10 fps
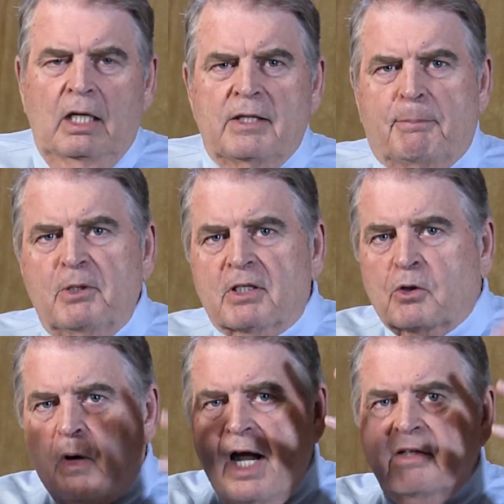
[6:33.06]
They put a
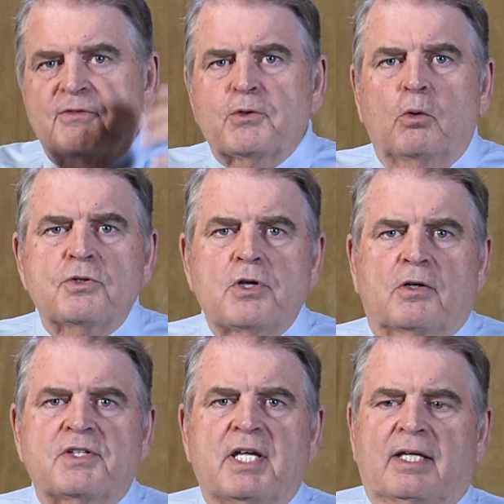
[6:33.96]
crown of thorns on
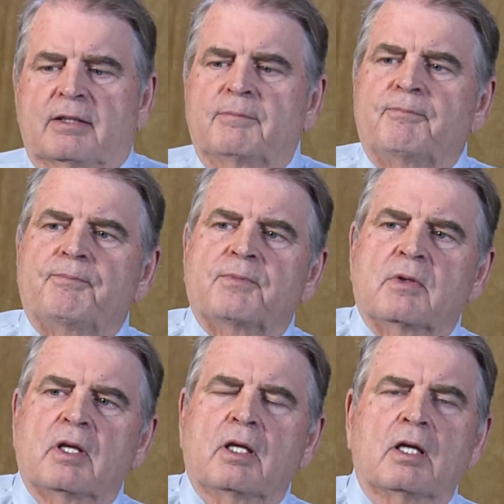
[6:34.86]
his head,
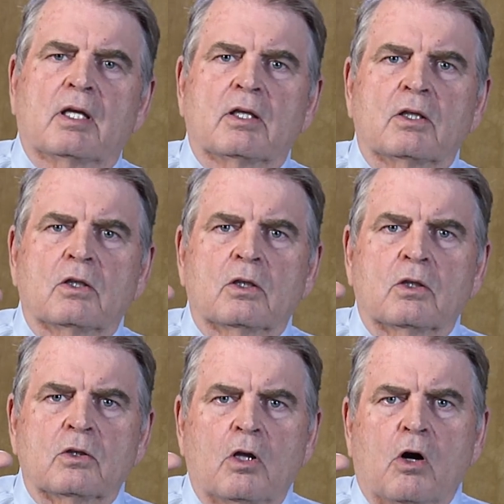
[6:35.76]

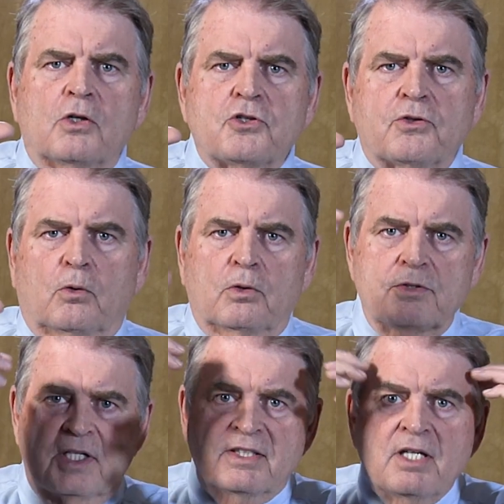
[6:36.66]
large
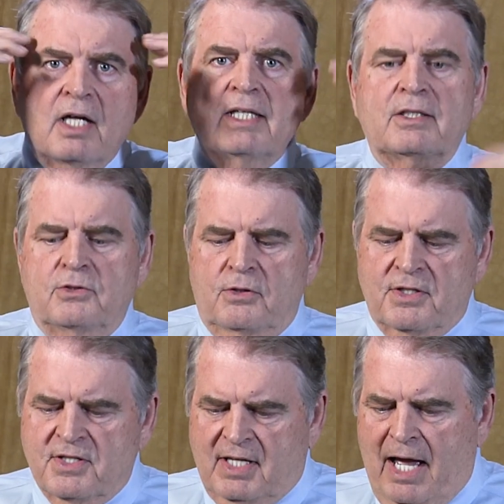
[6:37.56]
thorns that dug into the
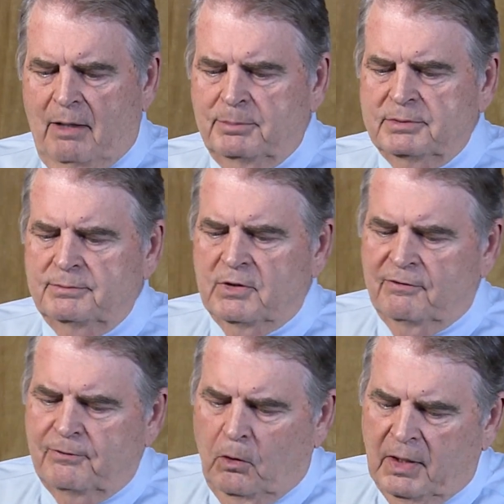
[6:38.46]
scalp and the
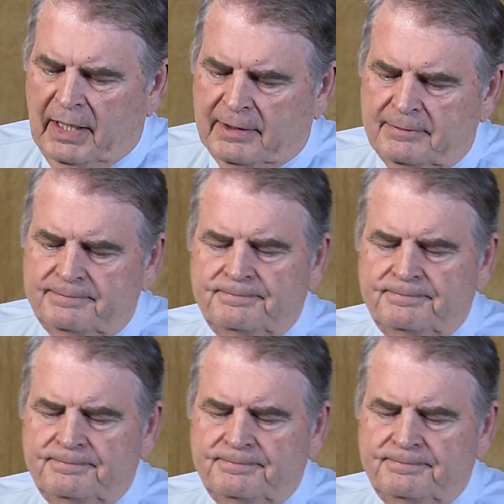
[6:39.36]
forehead.